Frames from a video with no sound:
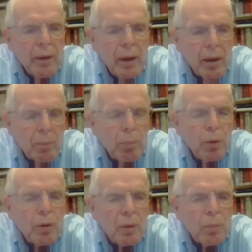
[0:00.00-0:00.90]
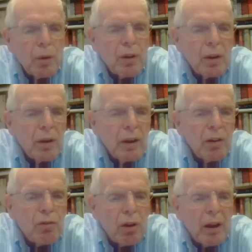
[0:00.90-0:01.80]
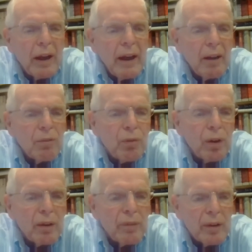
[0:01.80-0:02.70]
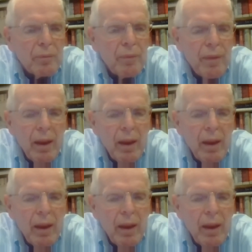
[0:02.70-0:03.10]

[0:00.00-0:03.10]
bullion with an initial A in front of him.